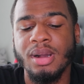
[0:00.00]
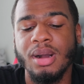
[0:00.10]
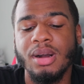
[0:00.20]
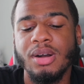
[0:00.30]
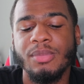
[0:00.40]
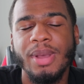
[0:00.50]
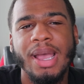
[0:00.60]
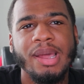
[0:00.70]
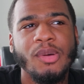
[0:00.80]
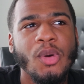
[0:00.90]
It
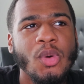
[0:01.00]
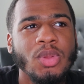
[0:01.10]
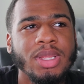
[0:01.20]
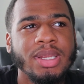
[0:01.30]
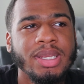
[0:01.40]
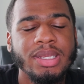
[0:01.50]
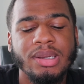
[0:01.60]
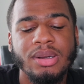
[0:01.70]
had a hole in it.